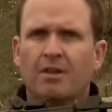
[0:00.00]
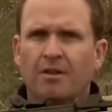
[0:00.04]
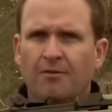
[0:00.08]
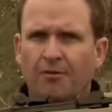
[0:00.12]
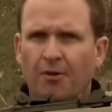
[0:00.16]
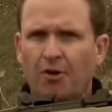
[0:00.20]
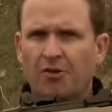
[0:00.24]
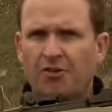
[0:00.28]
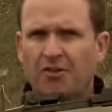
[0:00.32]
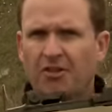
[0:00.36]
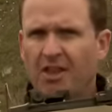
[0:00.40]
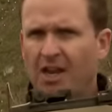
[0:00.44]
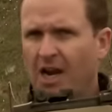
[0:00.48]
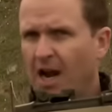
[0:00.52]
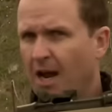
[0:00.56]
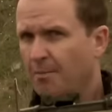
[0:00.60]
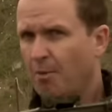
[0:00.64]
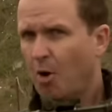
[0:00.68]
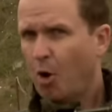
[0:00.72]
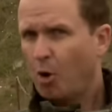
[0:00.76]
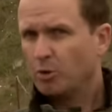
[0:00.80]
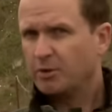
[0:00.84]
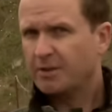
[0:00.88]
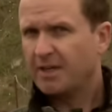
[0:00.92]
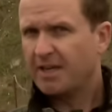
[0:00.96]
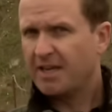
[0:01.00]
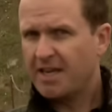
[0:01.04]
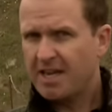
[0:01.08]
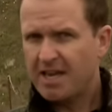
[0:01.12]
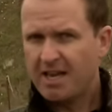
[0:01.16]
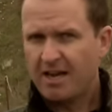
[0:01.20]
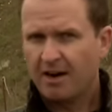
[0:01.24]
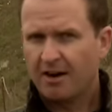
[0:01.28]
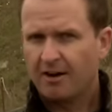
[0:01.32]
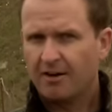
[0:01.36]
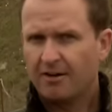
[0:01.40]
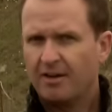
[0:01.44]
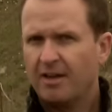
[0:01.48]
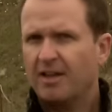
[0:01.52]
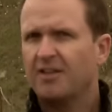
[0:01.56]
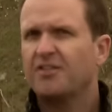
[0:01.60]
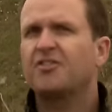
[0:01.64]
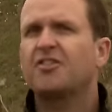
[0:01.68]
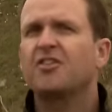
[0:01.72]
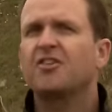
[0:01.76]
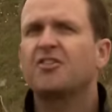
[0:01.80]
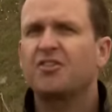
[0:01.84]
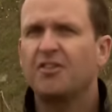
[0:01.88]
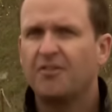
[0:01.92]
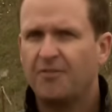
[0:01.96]
The version that I'm holding here
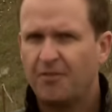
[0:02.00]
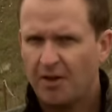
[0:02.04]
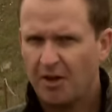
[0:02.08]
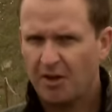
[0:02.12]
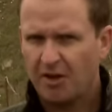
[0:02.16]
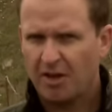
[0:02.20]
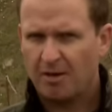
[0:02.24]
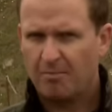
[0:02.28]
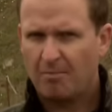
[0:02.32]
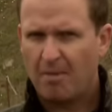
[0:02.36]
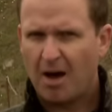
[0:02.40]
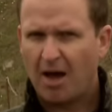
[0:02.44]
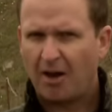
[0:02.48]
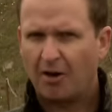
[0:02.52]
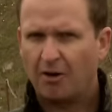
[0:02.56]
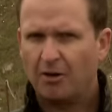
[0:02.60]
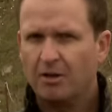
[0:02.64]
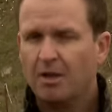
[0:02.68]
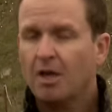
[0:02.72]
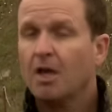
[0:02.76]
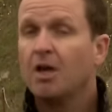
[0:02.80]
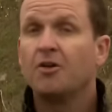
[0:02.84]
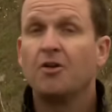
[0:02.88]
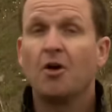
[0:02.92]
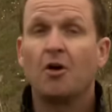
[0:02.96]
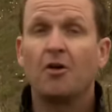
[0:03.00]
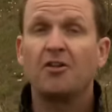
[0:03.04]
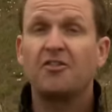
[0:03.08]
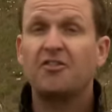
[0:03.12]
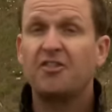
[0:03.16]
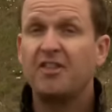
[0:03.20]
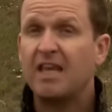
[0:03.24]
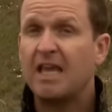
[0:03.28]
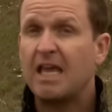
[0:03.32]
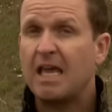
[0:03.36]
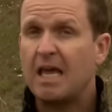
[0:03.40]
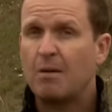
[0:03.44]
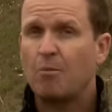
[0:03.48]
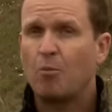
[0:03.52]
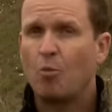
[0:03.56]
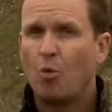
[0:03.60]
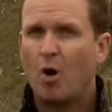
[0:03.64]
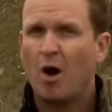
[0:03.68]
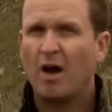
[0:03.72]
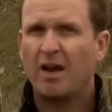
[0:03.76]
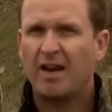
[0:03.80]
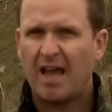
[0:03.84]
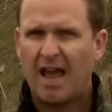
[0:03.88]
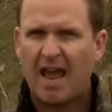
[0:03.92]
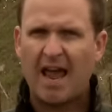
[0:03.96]
is the civilian model known as the
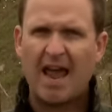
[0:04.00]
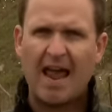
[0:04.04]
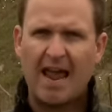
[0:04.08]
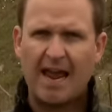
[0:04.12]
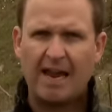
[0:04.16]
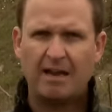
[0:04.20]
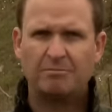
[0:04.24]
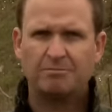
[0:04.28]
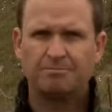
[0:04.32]
M1A.